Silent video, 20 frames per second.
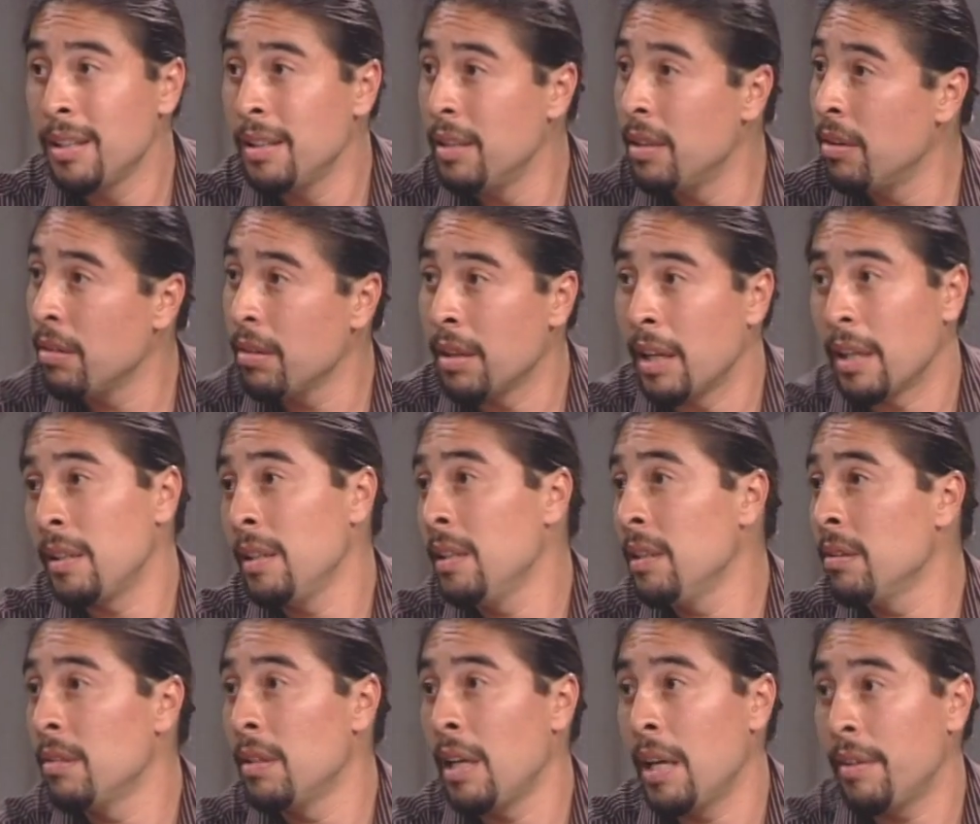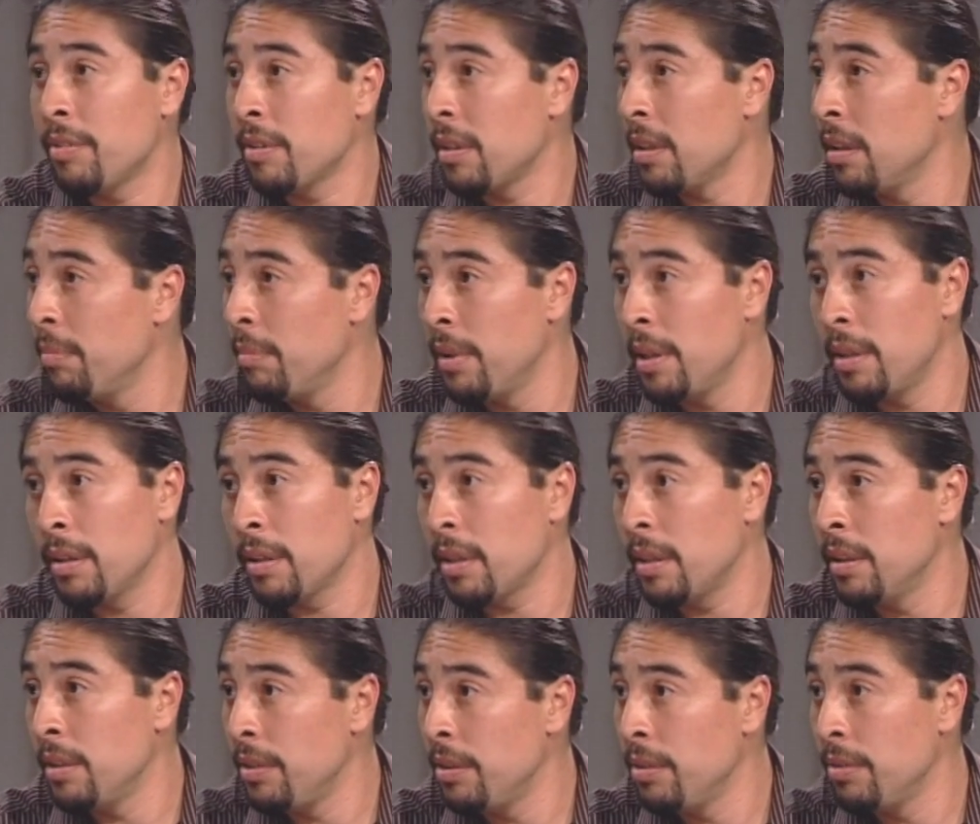You know, Latino and African
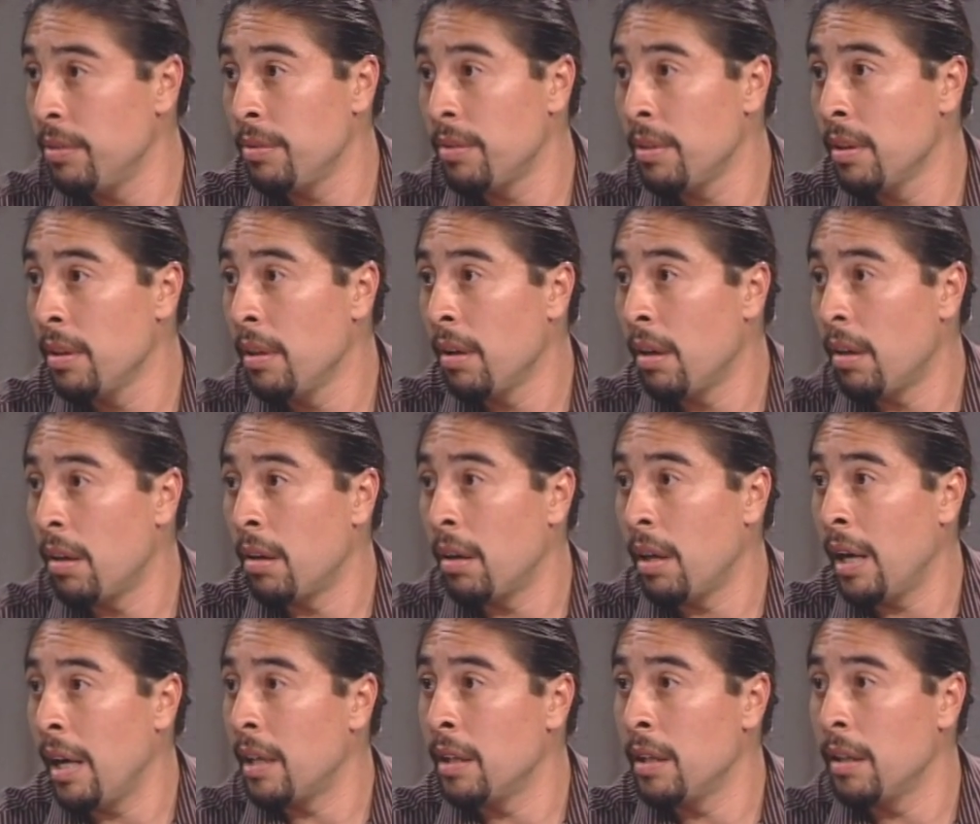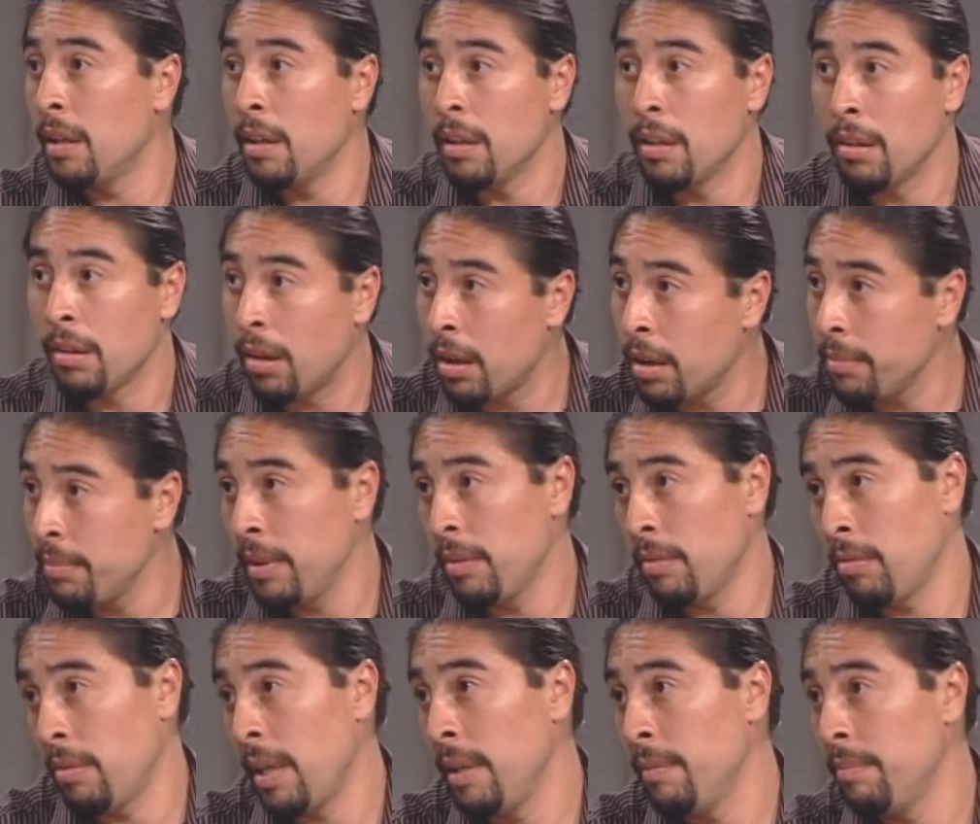American youth are at an
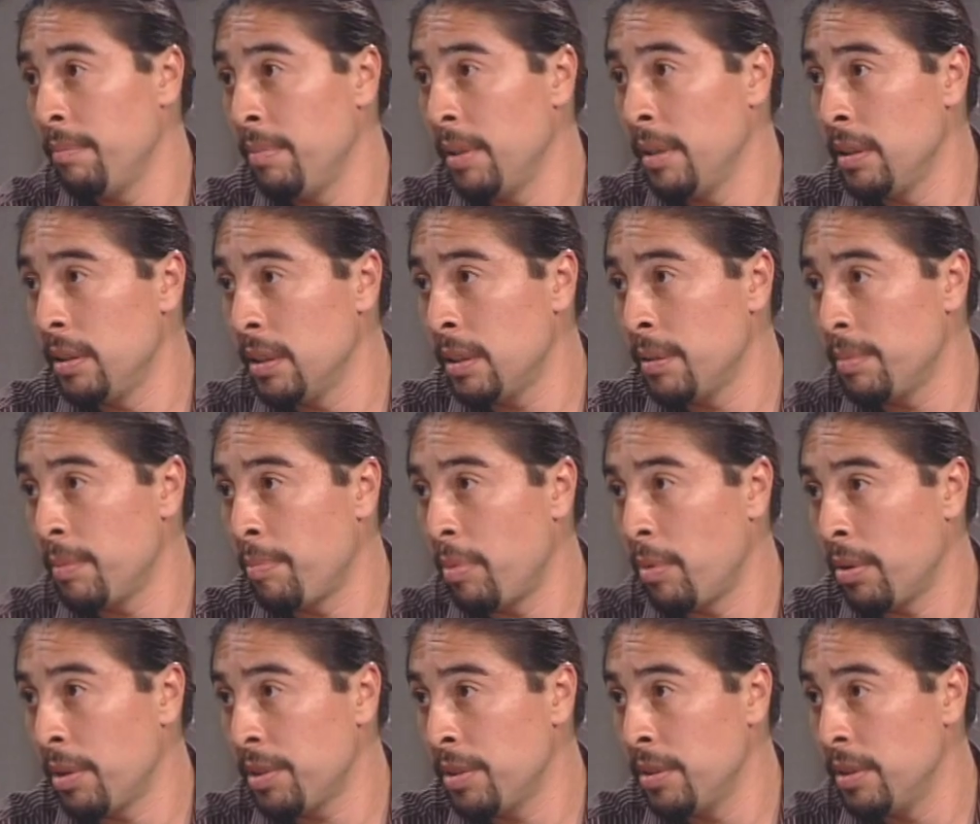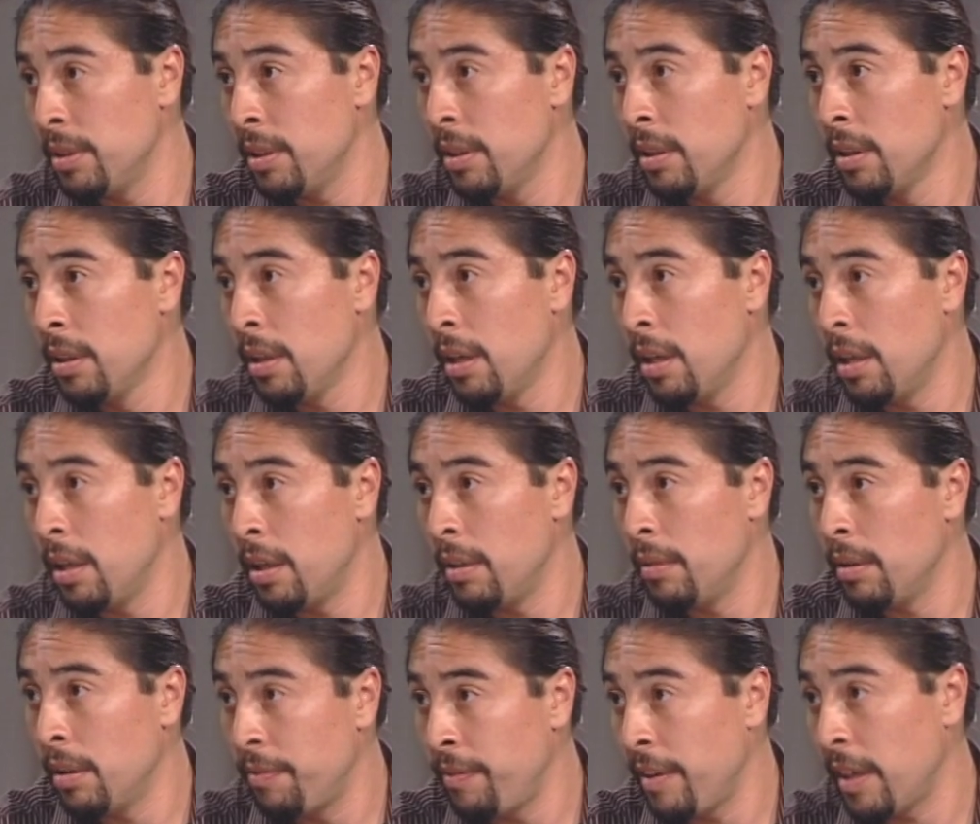alarming rate being disproportionate,
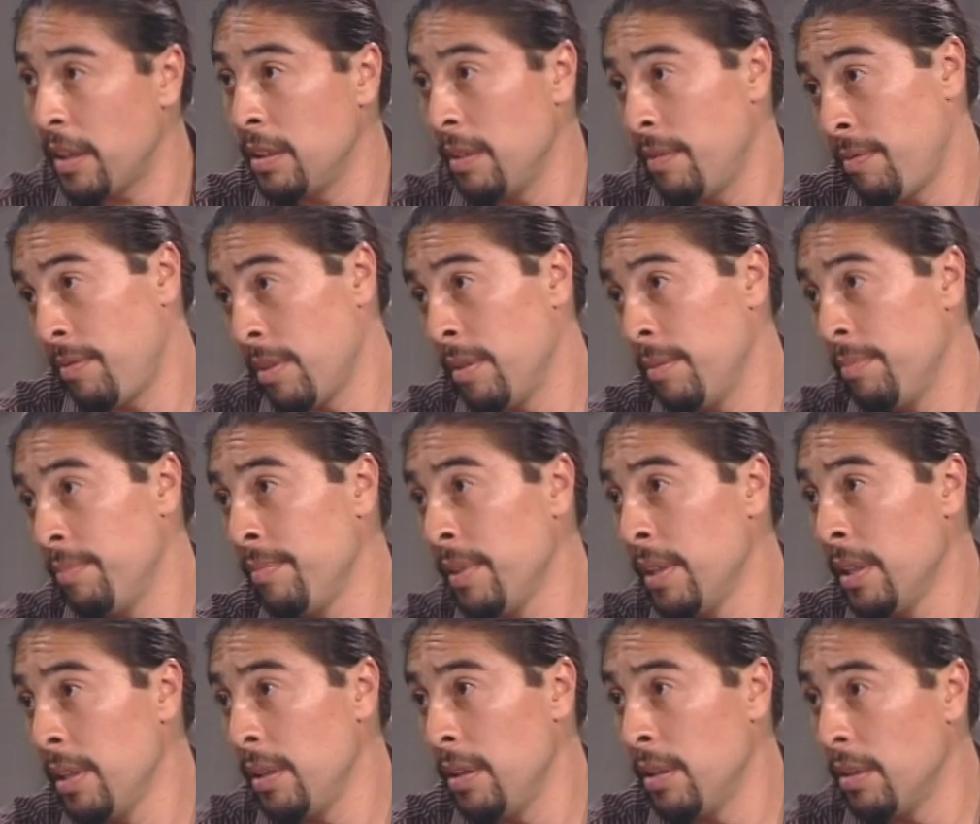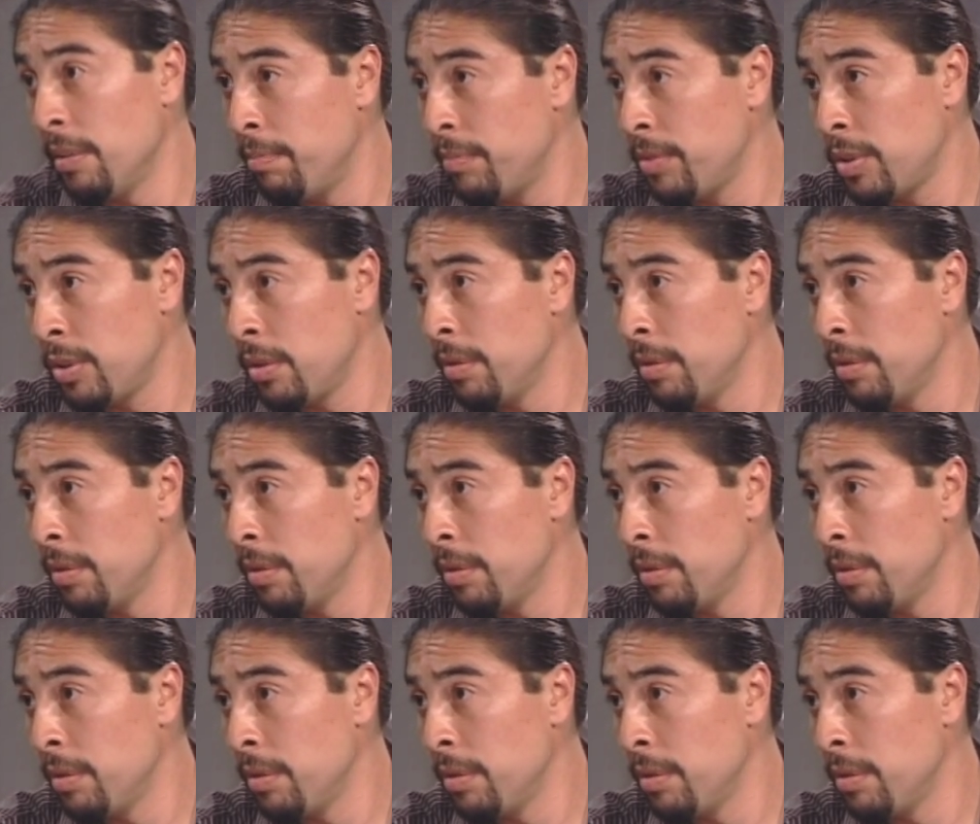affected from, you know,